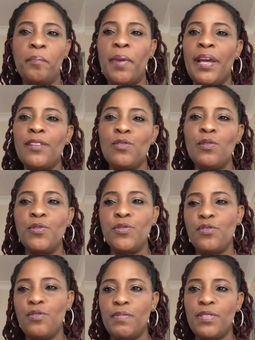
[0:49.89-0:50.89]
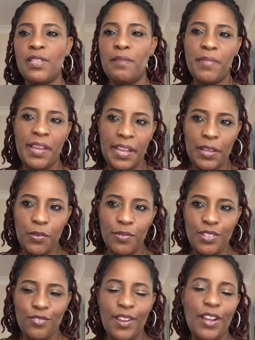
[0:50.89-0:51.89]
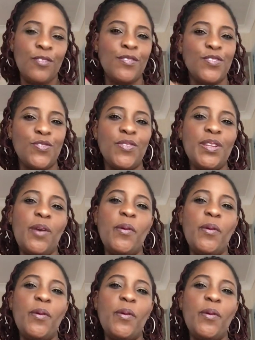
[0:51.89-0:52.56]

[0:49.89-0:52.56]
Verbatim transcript: My handle on YouTube is Temi Aghedo, which is right on the screen.